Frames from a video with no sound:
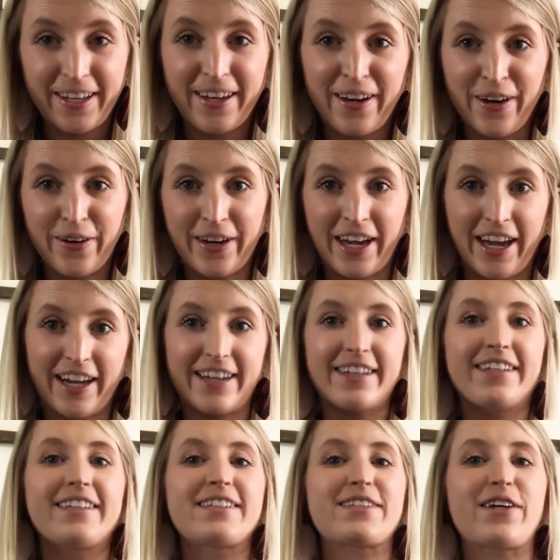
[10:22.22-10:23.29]
Okay,
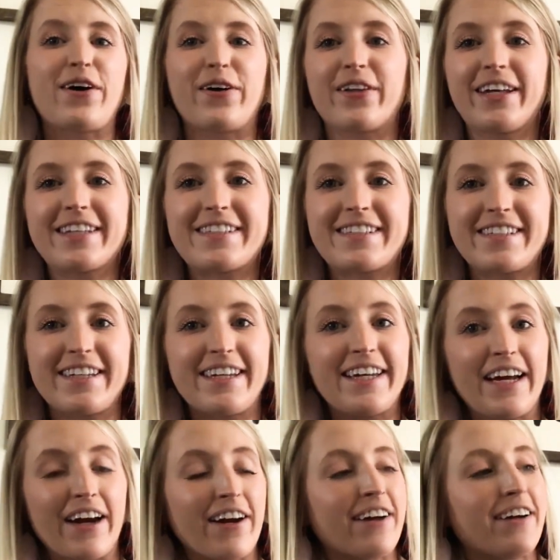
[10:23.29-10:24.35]
so let's see
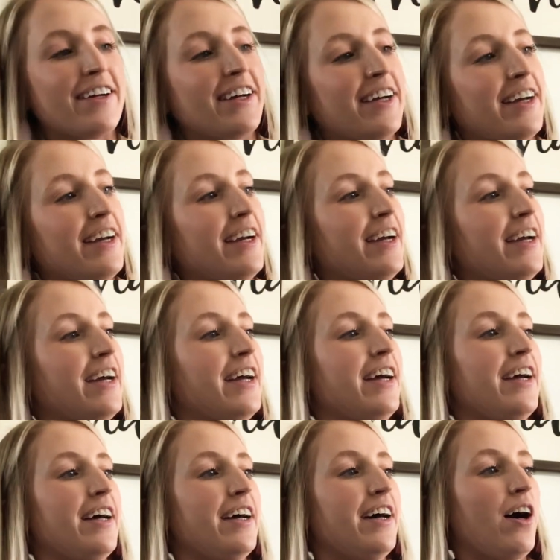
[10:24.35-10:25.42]
here.
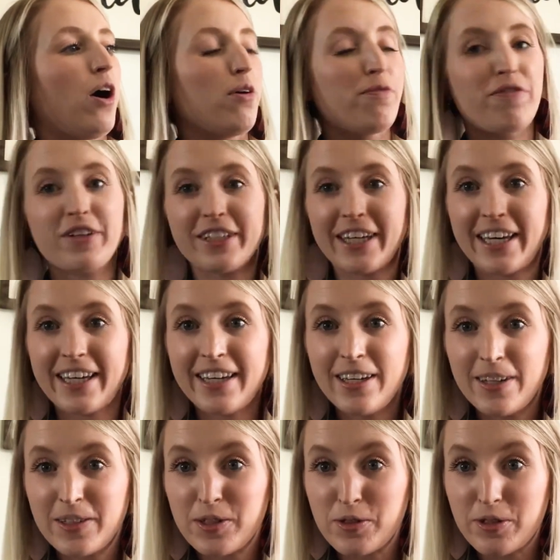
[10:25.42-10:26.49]
Hopefully
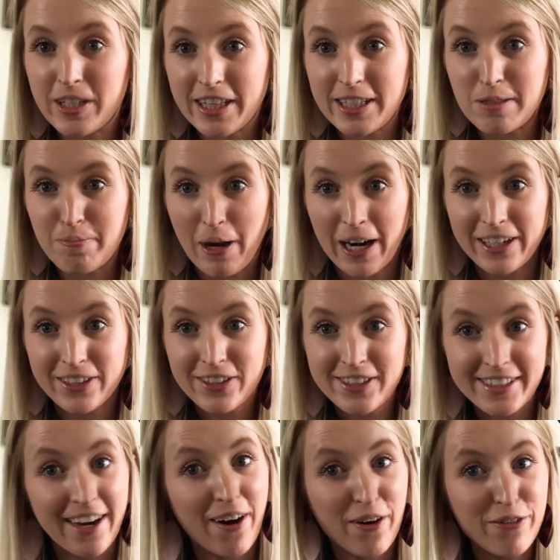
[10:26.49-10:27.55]
you did this by
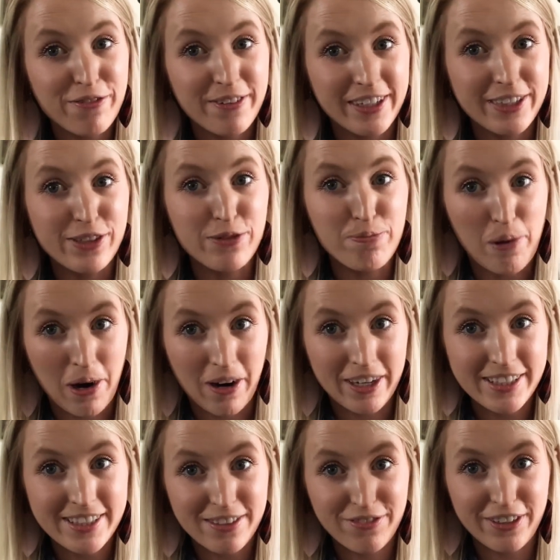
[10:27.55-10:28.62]
yourself and you
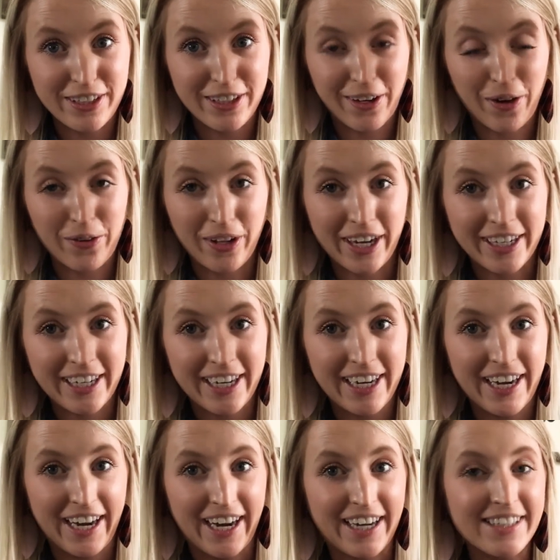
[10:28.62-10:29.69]
paused the video like I
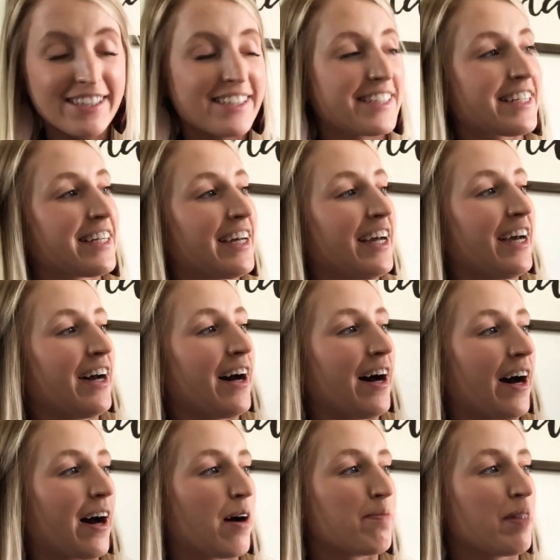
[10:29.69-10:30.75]
asked.
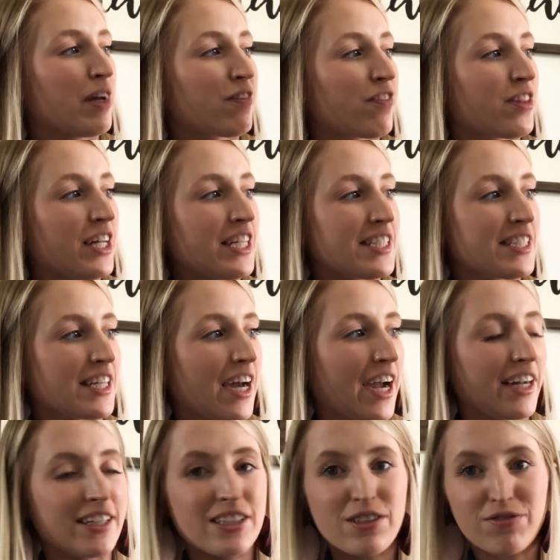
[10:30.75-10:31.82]
If this
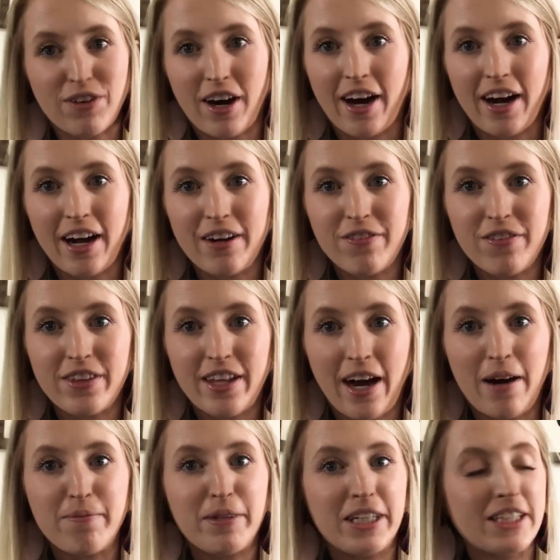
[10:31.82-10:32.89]
side is 5,
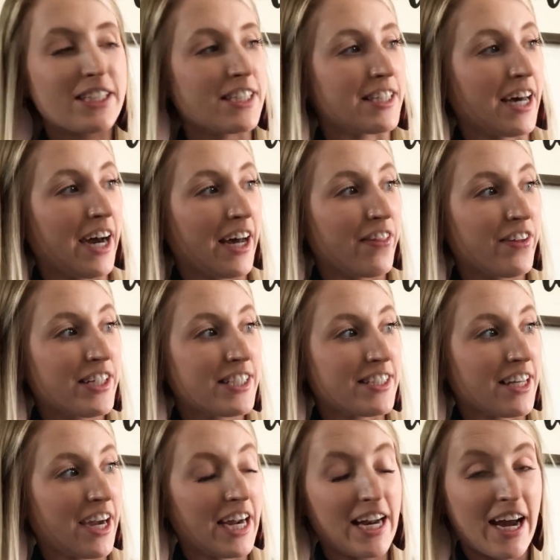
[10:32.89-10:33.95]
that means that this
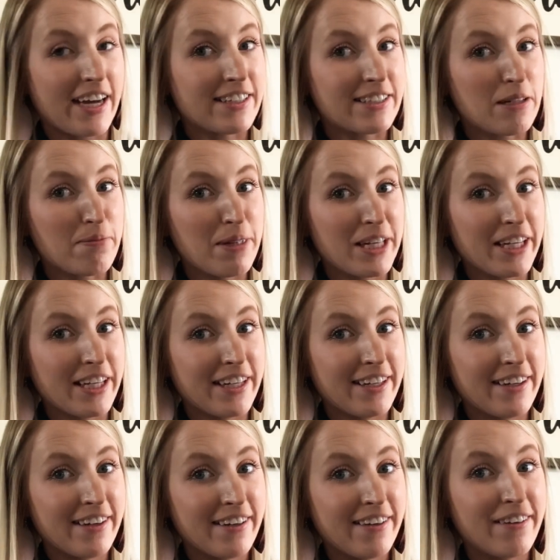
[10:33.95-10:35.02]
side has to
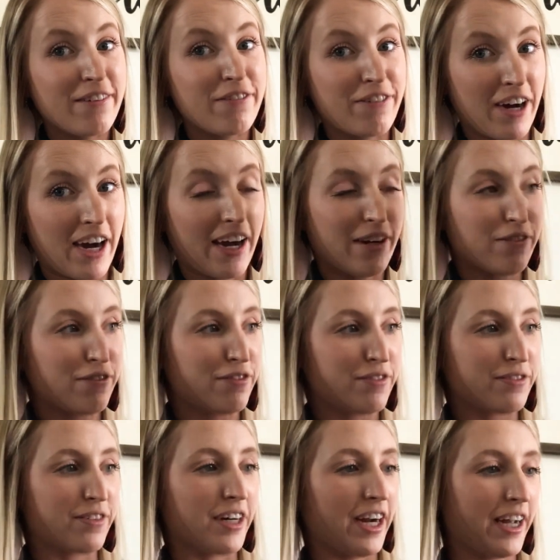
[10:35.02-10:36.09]
be 5,
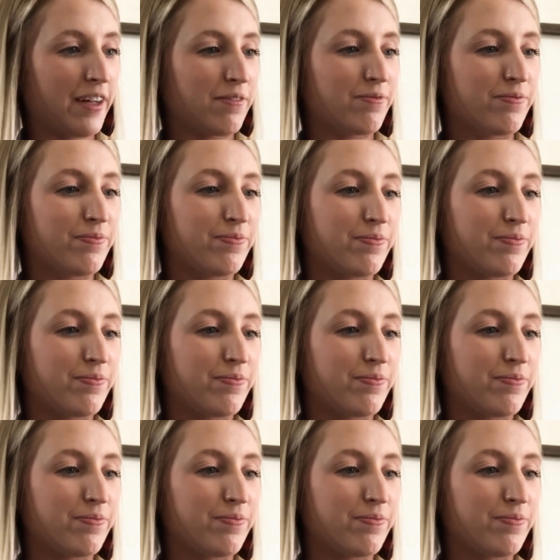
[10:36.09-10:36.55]
right?